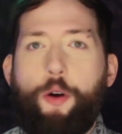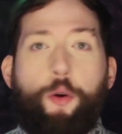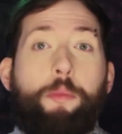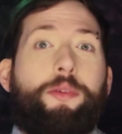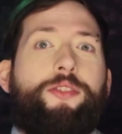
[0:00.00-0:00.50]

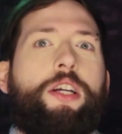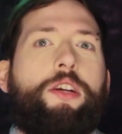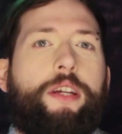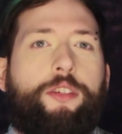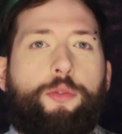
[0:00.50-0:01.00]
our
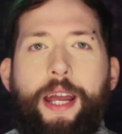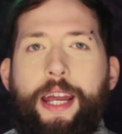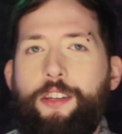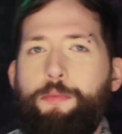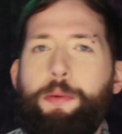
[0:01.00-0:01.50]
mysterious
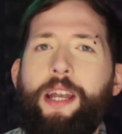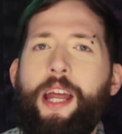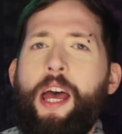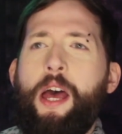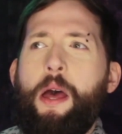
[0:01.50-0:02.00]
ways, but
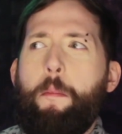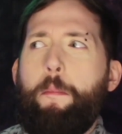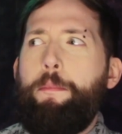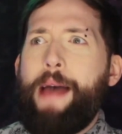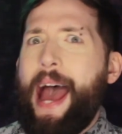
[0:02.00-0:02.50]

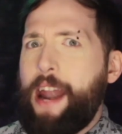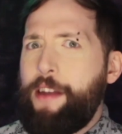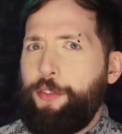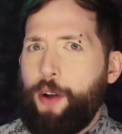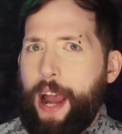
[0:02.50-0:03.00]
bad
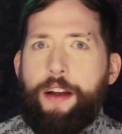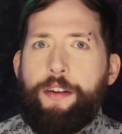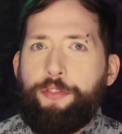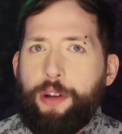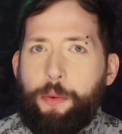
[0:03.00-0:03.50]
for
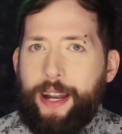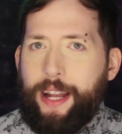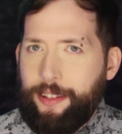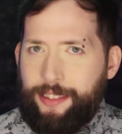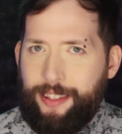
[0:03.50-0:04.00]
everyone
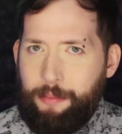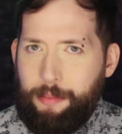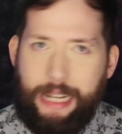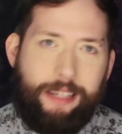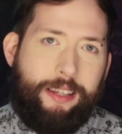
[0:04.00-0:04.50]
else in the
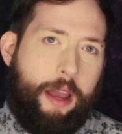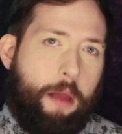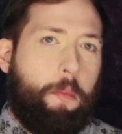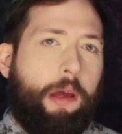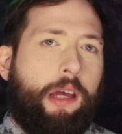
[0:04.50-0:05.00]
meantime.
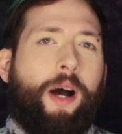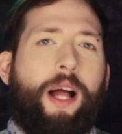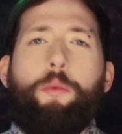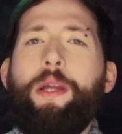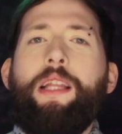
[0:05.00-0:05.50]

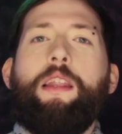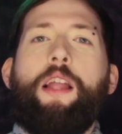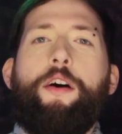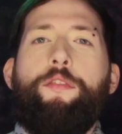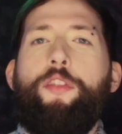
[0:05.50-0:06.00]
While we
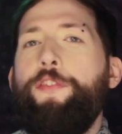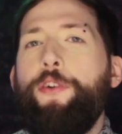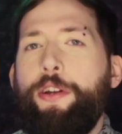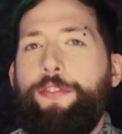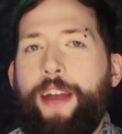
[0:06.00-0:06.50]
love the
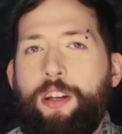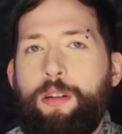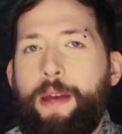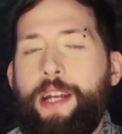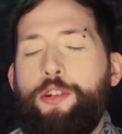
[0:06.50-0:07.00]
furry
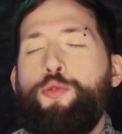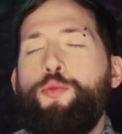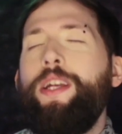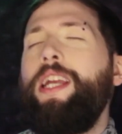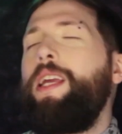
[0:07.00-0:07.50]
fandom and
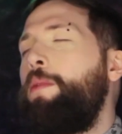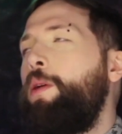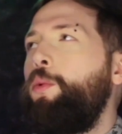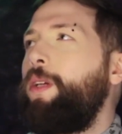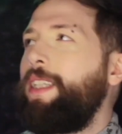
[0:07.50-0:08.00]
dream
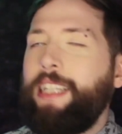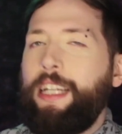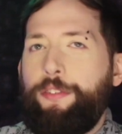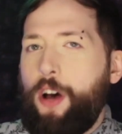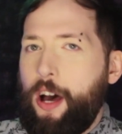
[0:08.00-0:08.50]
it will
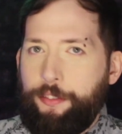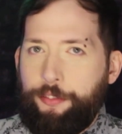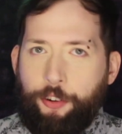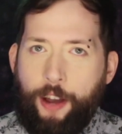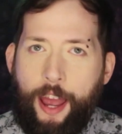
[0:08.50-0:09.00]
live on
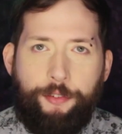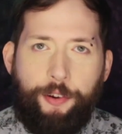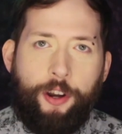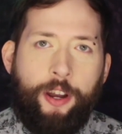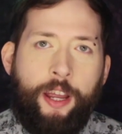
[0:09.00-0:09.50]

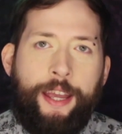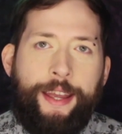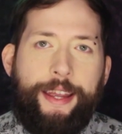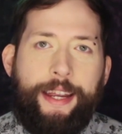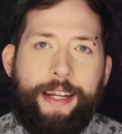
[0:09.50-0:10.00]
forever,
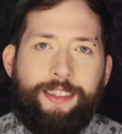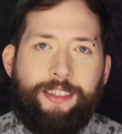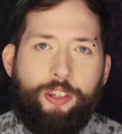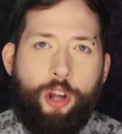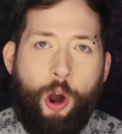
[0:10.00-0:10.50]

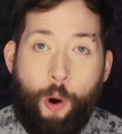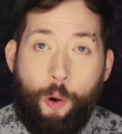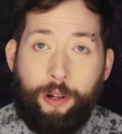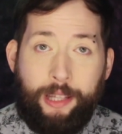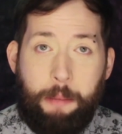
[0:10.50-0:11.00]
it's
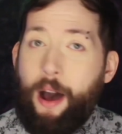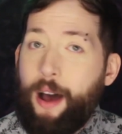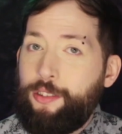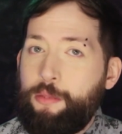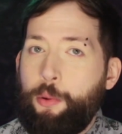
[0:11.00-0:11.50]
totally
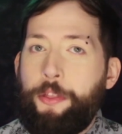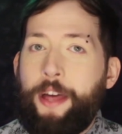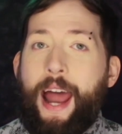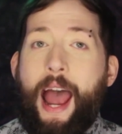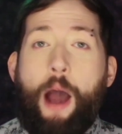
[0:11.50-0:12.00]
possible
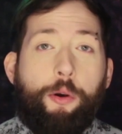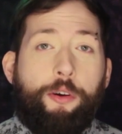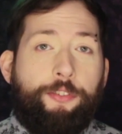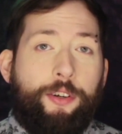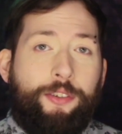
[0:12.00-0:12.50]
that our
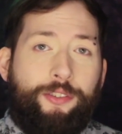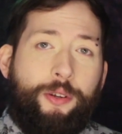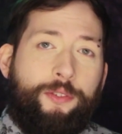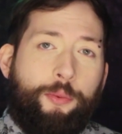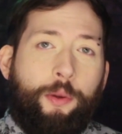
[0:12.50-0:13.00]

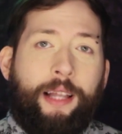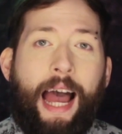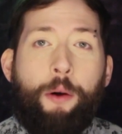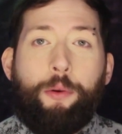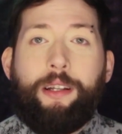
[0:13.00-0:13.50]
fursuits will
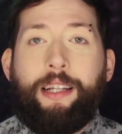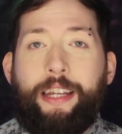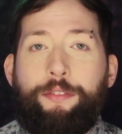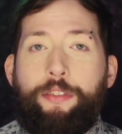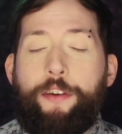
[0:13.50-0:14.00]

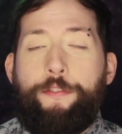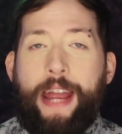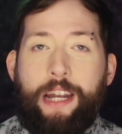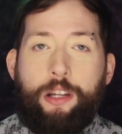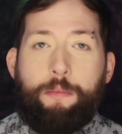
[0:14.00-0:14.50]
outlive the
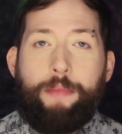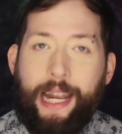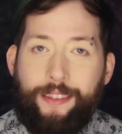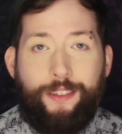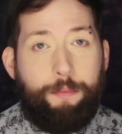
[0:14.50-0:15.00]
fandom that
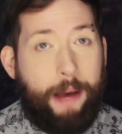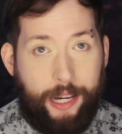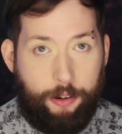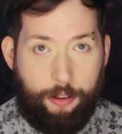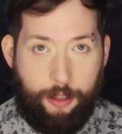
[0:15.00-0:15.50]

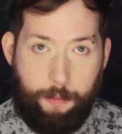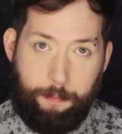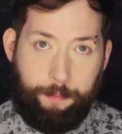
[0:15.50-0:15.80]
inspired them.